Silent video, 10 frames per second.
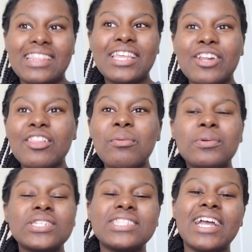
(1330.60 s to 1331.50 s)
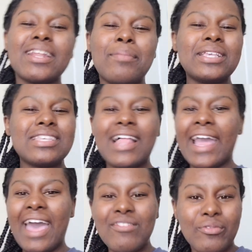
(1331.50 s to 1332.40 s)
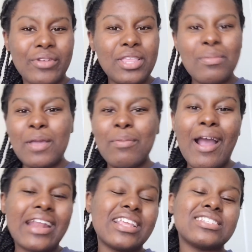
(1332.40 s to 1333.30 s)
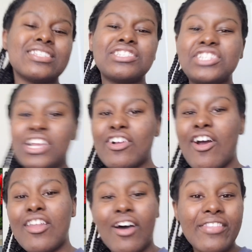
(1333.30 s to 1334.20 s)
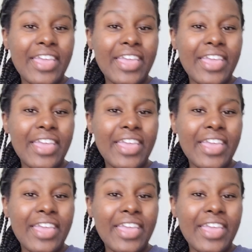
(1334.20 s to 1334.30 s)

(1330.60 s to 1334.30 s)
literally we were just there to basically like have a really big party and just cheer on all the